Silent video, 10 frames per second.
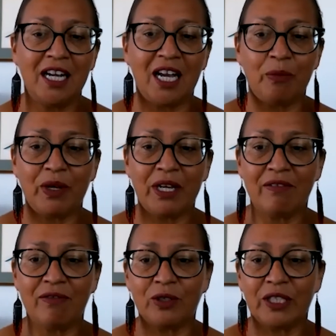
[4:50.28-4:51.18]
And we
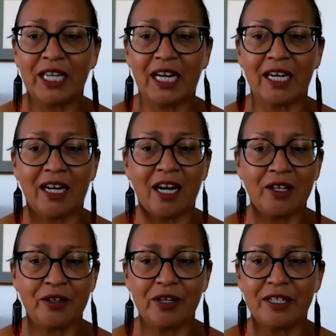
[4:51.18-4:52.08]
have only had
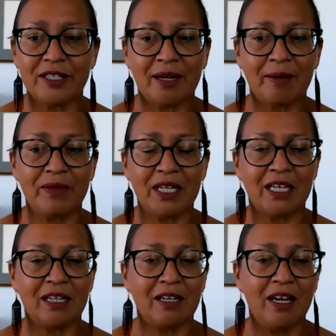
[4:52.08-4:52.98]
100
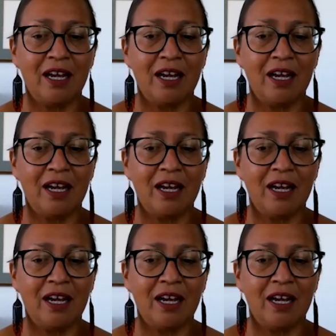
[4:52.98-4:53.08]
something